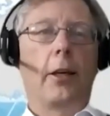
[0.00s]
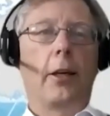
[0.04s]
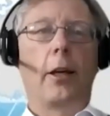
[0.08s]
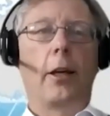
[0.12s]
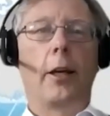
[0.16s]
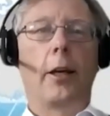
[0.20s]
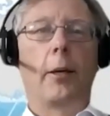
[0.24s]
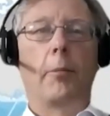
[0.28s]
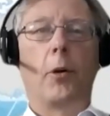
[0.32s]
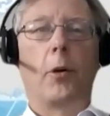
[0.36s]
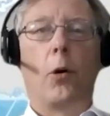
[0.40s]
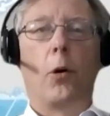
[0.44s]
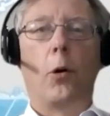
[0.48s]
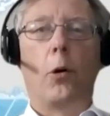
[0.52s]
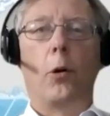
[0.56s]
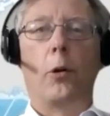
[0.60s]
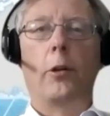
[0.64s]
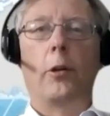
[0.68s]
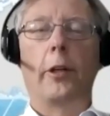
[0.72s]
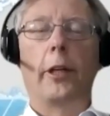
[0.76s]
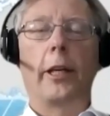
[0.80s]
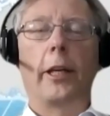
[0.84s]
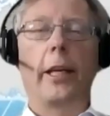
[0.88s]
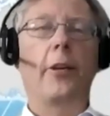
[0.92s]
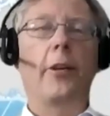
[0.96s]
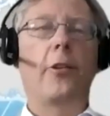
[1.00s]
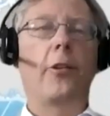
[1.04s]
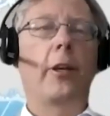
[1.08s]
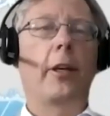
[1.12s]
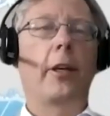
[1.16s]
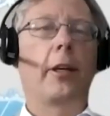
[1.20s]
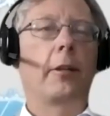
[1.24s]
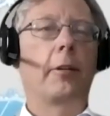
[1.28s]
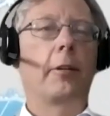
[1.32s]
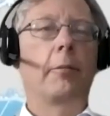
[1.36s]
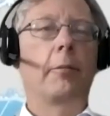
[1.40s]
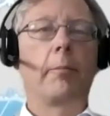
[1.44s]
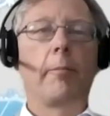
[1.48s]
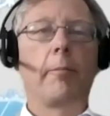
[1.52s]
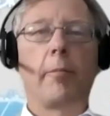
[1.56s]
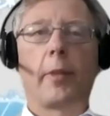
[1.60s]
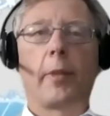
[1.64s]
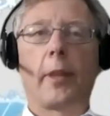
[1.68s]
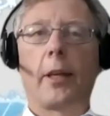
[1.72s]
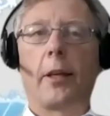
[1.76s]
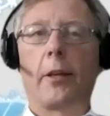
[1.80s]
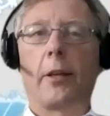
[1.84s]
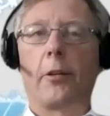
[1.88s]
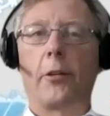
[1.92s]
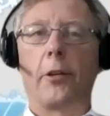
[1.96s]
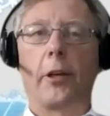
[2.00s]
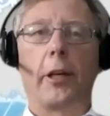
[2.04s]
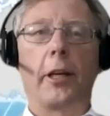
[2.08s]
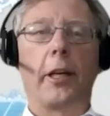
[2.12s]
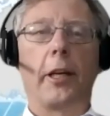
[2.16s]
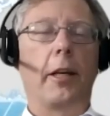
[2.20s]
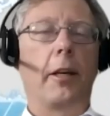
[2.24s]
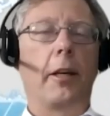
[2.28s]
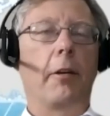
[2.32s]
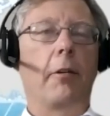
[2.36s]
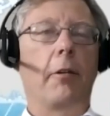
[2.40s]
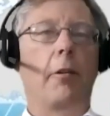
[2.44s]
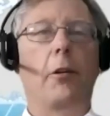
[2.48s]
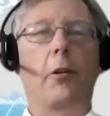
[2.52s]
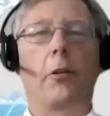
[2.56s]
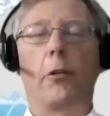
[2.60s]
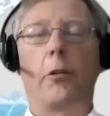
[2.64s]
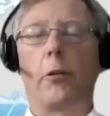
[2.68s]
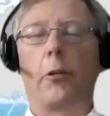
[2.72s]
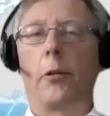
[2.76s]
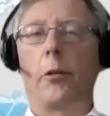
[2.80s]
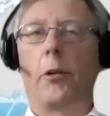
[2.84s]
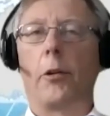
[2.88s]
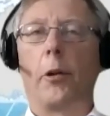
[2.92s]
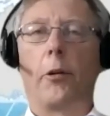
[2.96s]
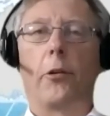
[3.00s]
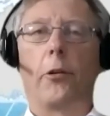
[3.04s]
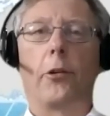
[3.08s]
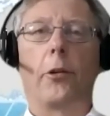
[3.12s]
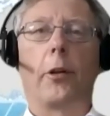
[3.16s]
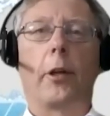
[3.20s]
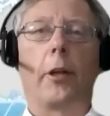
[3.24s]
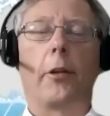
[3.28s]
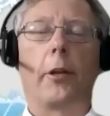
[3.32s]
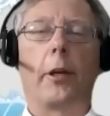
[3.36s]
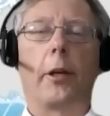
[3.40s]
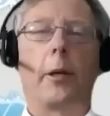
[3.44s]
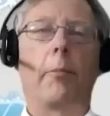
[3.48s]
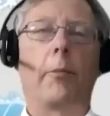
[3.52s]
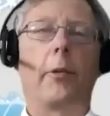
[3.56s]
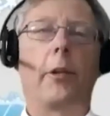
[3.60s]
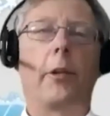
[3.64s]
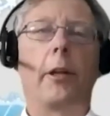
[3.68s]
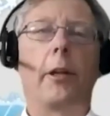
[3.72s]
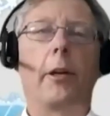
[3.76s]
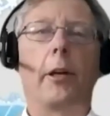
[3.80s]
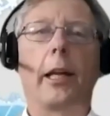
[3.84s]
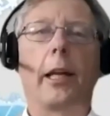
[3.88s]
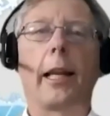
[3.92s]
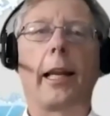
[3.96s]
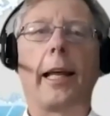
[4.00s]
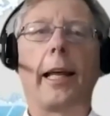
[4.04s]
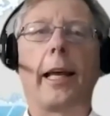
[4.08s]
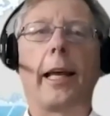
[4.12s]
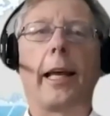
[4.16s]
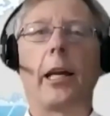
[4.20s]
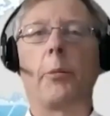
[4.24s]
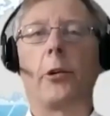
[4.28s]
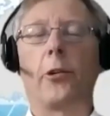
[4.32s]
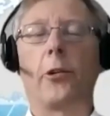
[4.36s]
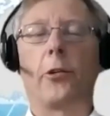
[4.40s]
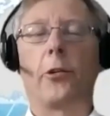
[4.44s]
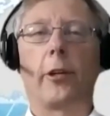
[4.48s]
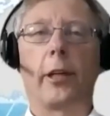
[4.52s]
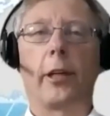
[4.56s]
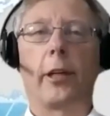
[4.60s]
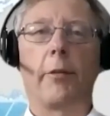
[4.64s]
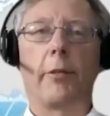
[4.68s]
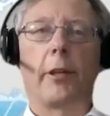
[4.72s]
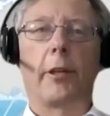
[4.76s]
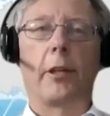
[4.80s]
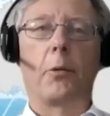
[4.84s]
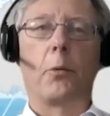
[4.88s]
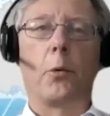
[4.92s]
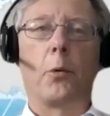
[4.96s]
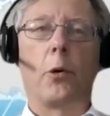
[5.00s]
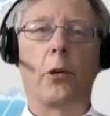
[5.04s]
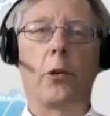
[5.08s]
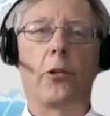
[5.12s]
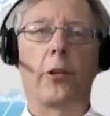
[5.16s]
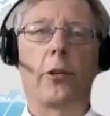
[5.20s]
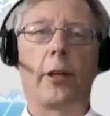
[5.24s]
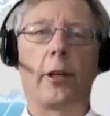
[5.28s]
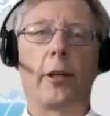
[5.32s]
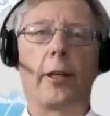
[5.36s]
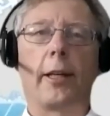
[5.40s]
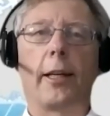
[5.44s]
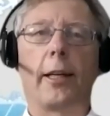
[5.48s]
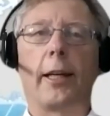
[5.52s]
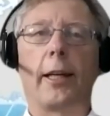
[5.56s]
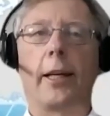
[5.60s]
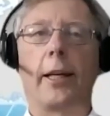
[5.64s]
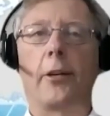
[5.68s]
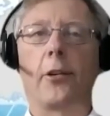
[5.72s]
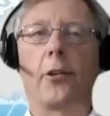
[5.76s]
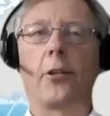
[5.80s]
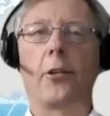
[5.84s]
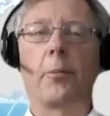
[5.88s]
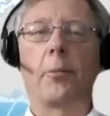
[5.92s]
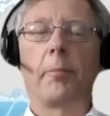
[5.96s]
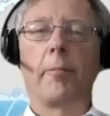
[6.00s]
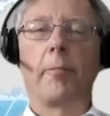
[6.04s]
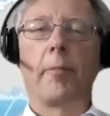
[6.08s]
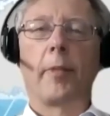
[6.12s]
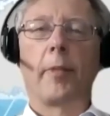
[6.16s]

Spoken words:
all eating the little animals that live in the water and